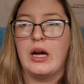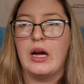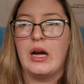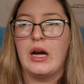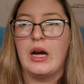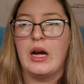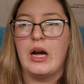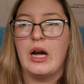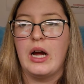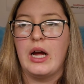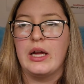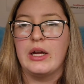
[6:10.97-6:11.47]

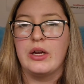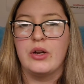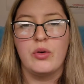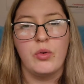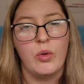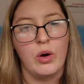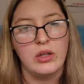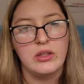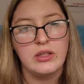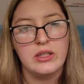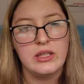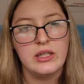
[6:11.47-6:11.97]
high
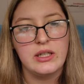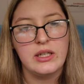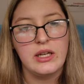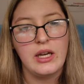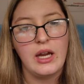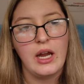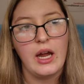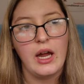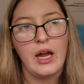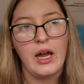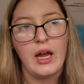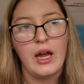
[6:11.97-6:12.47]
quantity
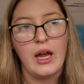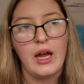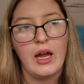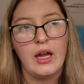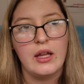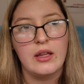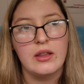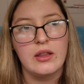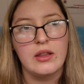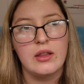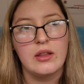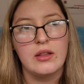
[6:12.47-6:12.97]

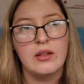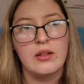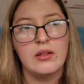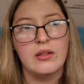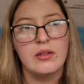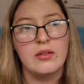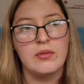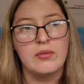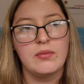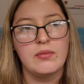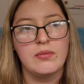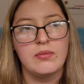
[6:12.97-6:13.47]
at
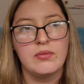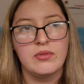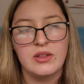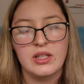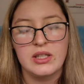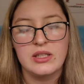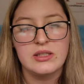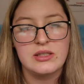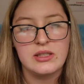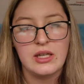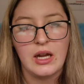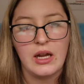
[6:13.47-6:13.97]

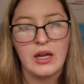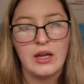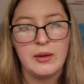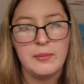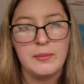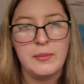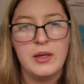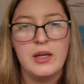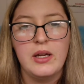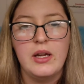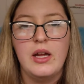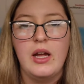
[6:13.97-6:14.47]
this
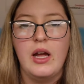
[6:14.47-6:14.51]
time.